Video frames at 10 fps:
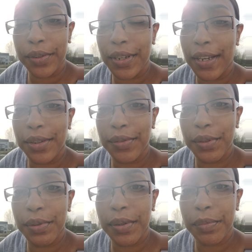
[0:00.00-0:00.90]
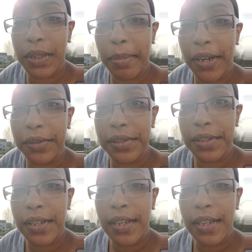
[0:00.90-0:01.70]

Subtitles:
You can't even do nothing with the birds.